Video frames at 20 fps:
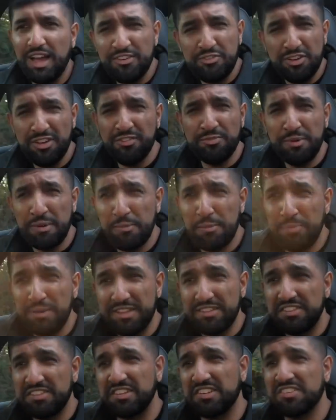I don't even remember
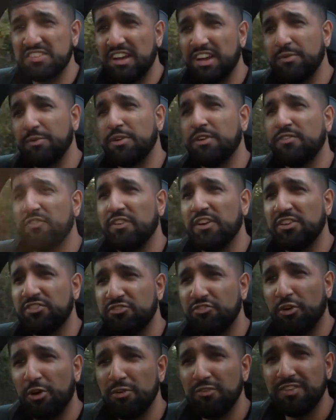being this excited when I first
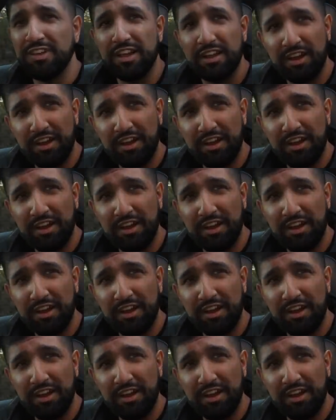drove it.